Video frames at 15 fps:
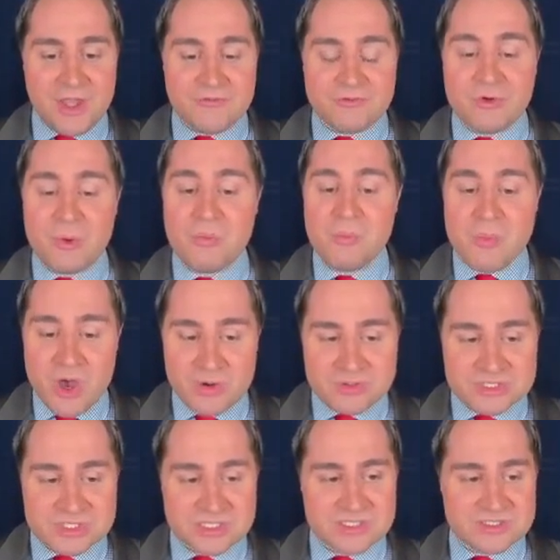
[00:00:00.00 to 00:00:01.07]
For
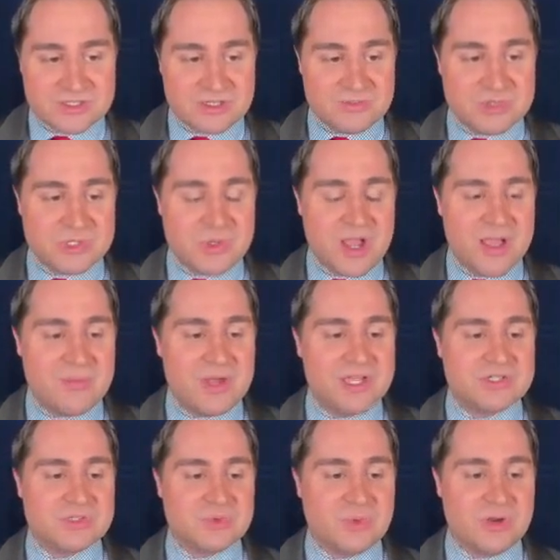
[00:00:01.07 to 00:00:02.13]
most, it's going to be dry, but
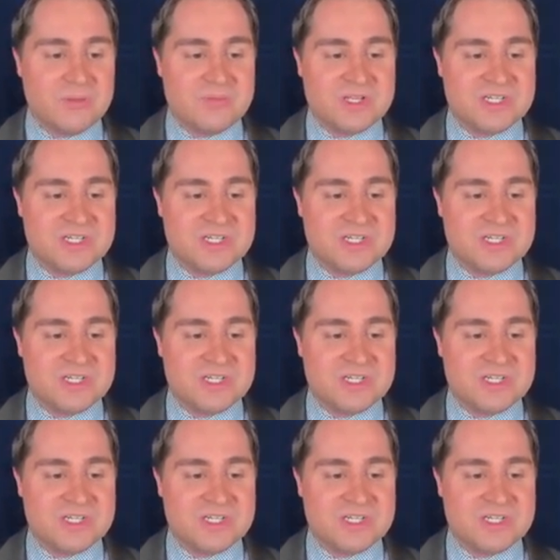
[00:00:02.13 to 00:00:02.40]
I do want to